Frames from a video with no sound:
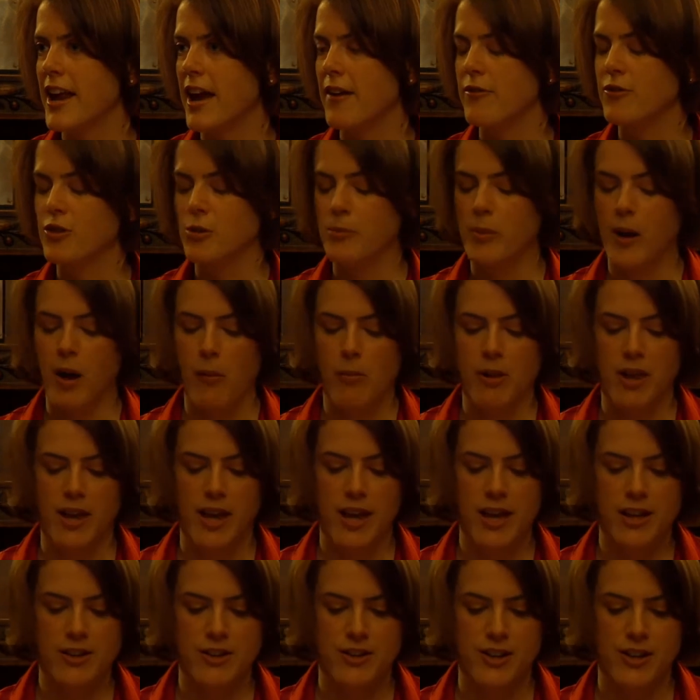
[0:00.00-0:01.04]
after
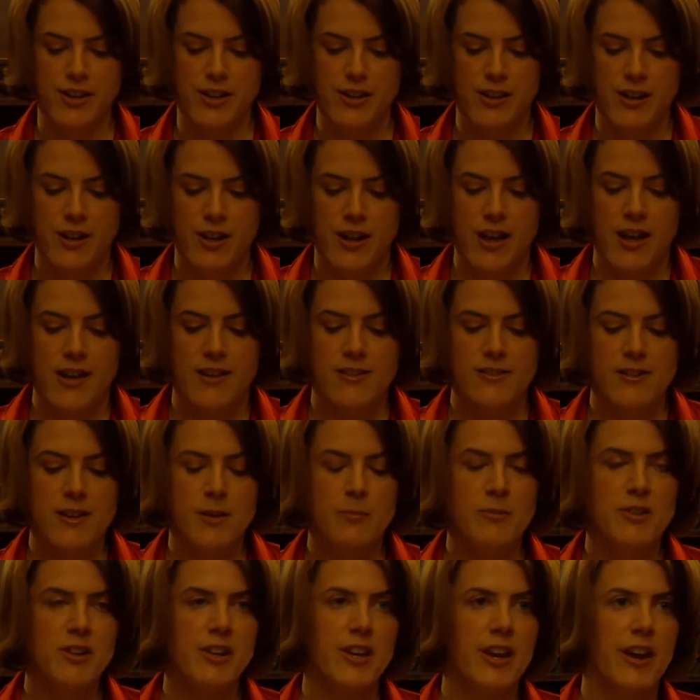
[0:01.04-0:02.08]
publication,
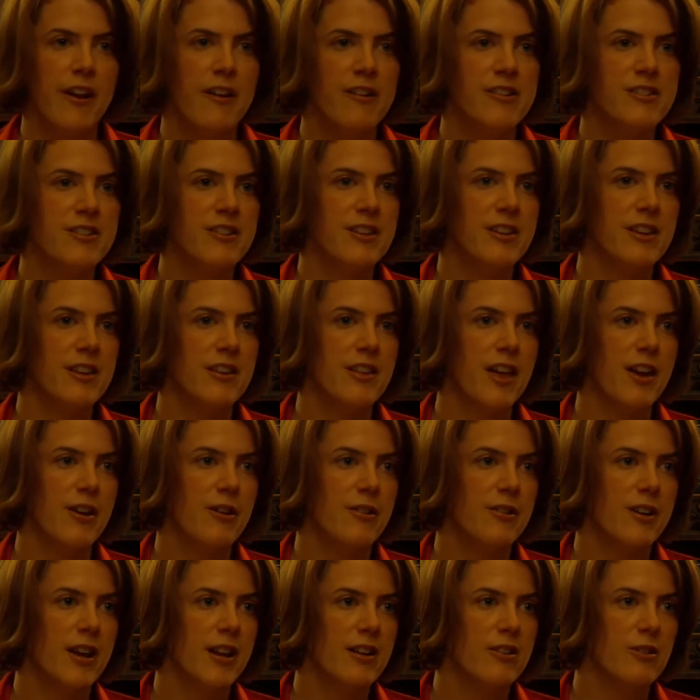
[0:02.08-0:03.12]
seemed to guarantee that her
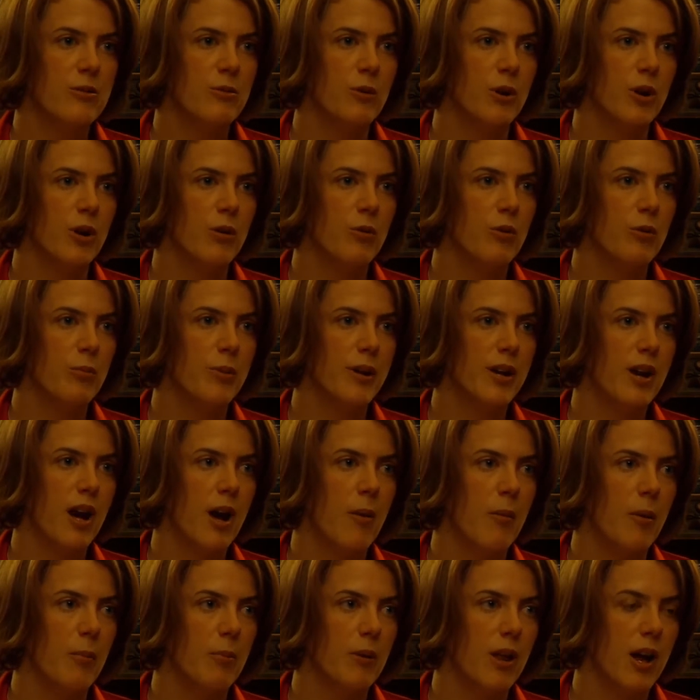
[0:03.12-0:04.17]
next work would
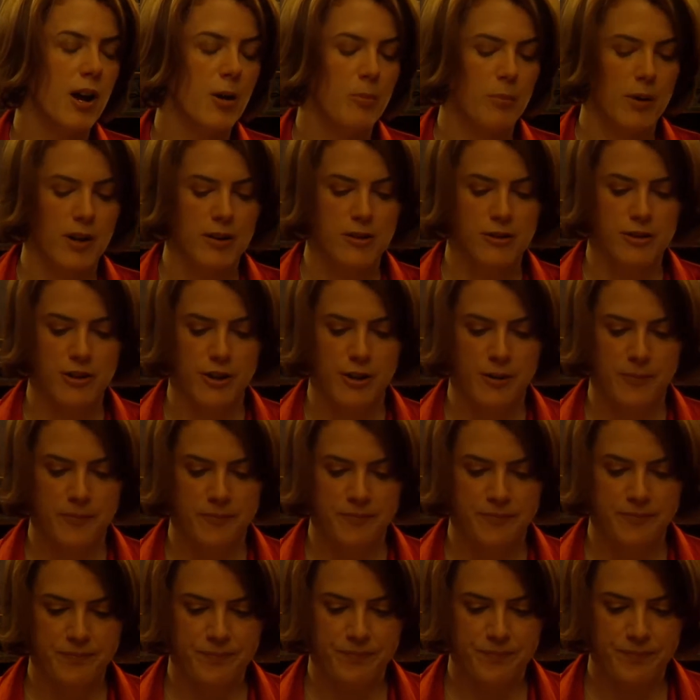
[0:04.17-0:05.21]
become a blockbuster.
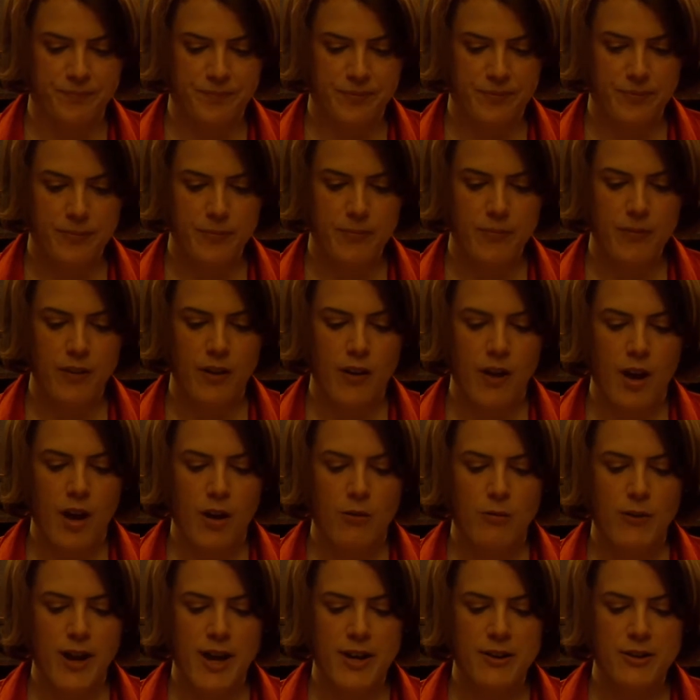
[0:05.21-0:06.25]

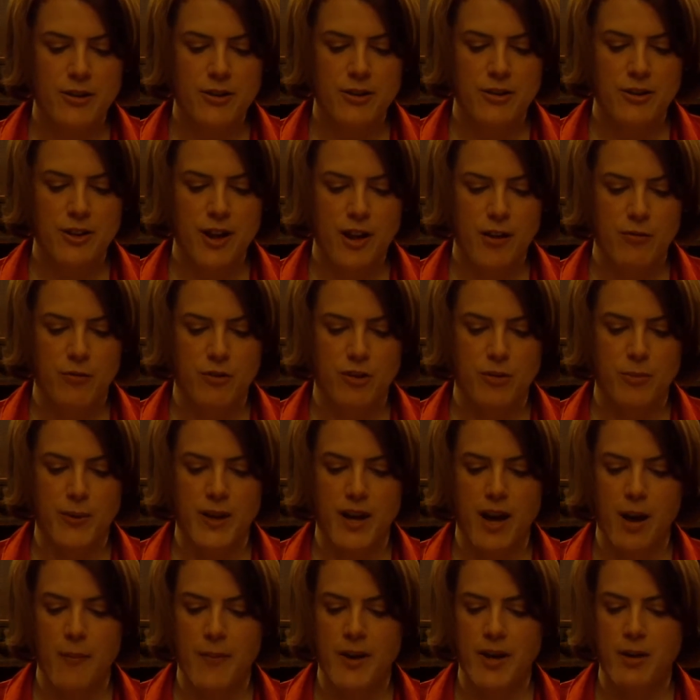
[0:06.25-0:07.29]
Rand herself was
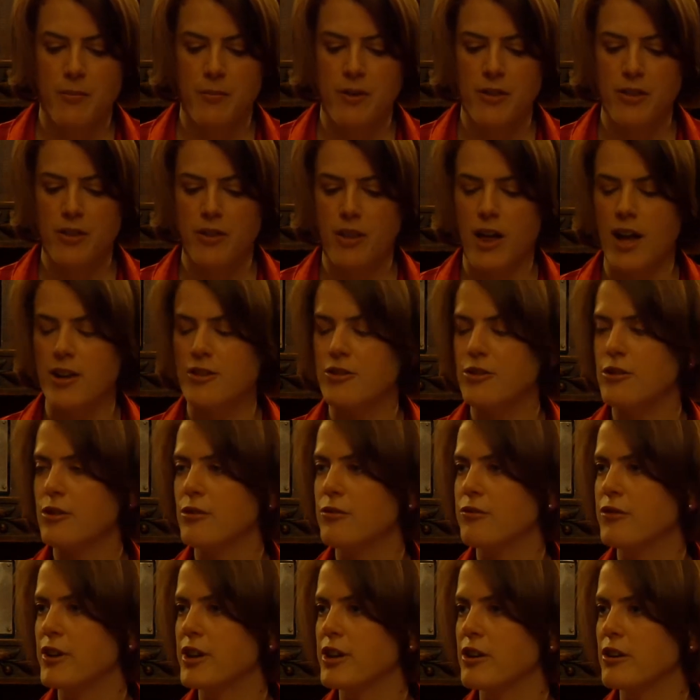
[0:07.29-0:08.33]
becoming a mythological
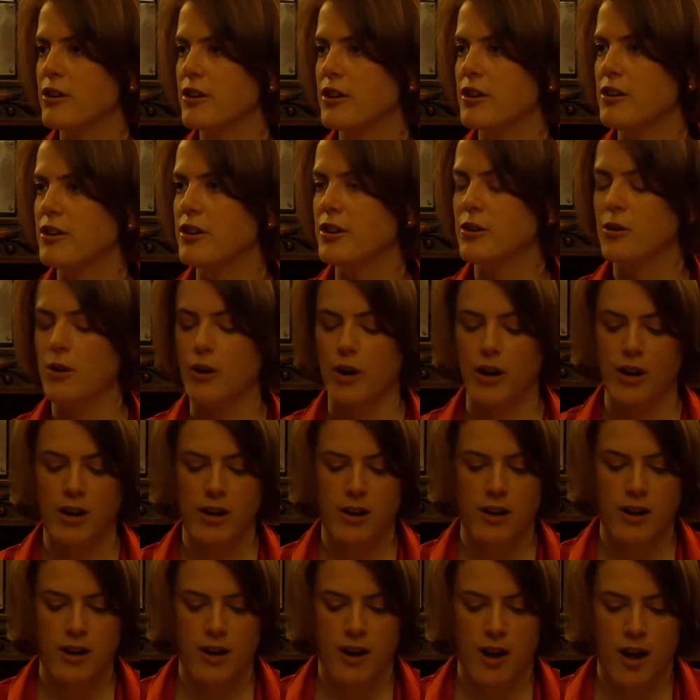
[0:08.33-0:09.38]
figure in New York,
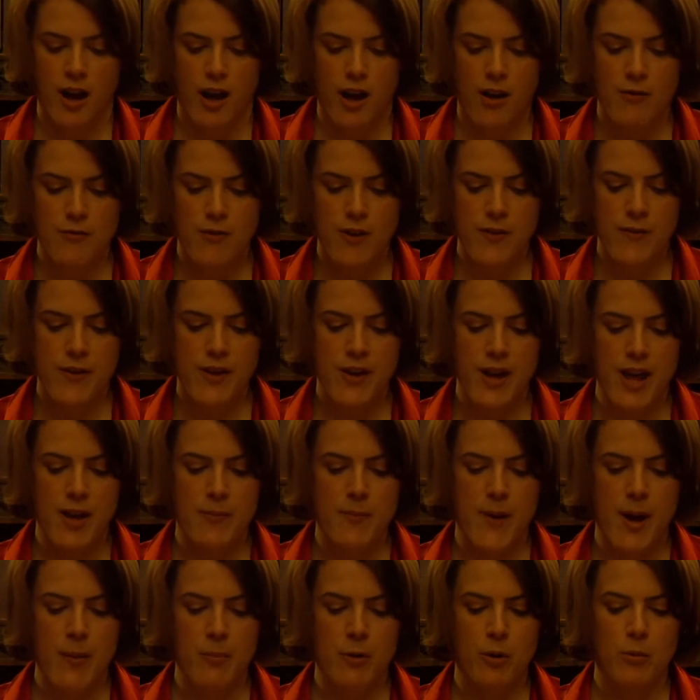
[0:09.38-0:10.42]
a vivid and
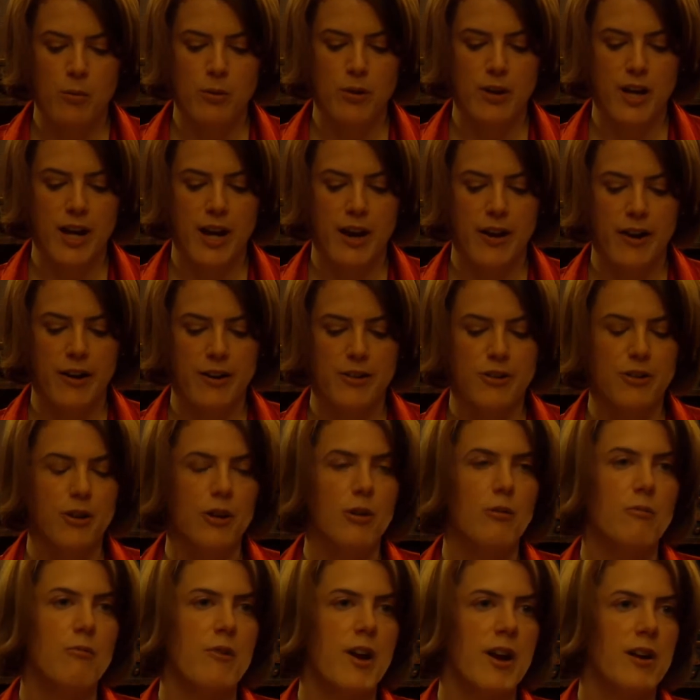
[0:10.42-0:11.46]
memorable
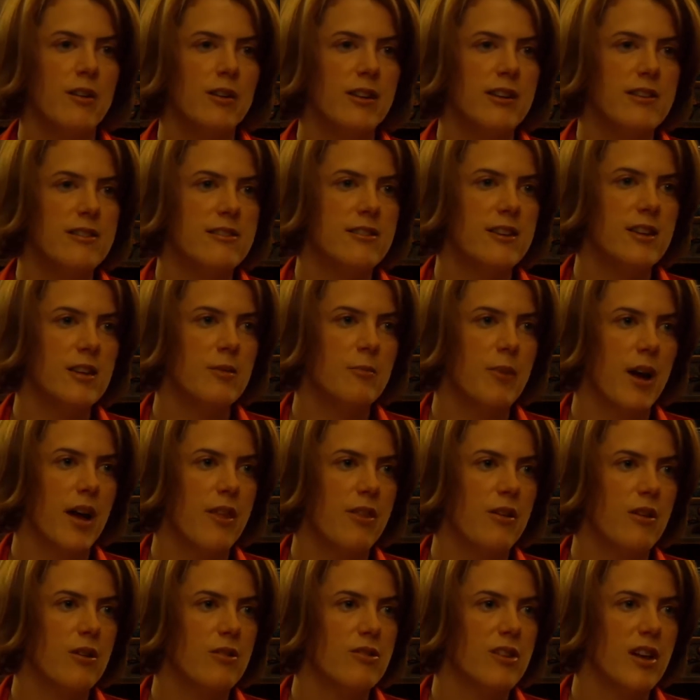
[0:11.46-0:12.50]
character rarely seen by
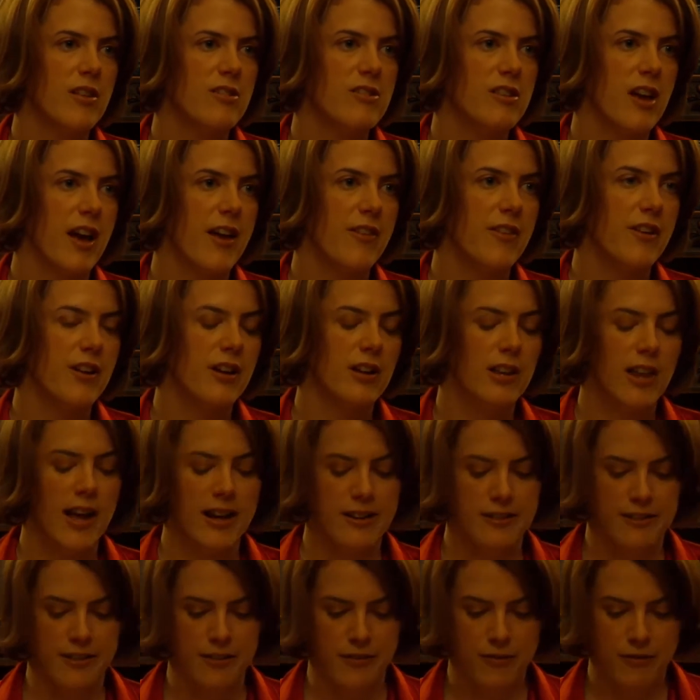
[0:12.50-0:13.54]
those outside the
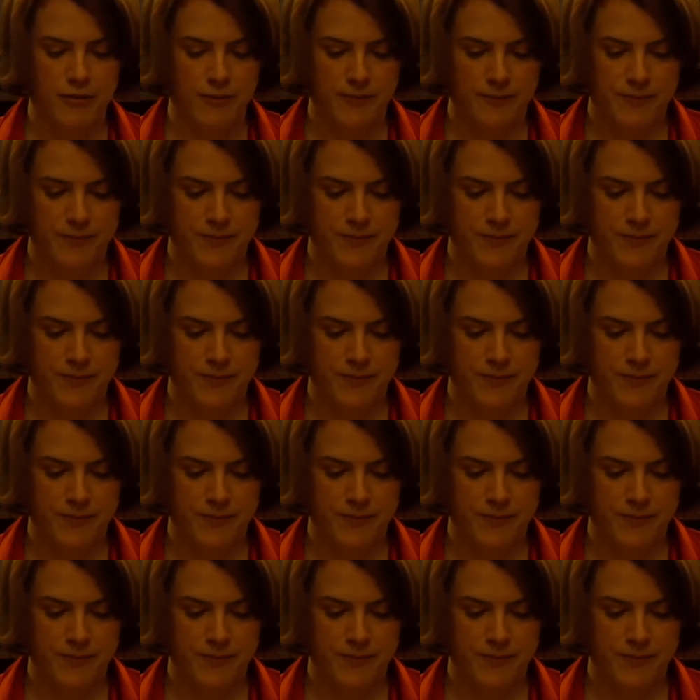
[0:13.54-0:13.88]
collective.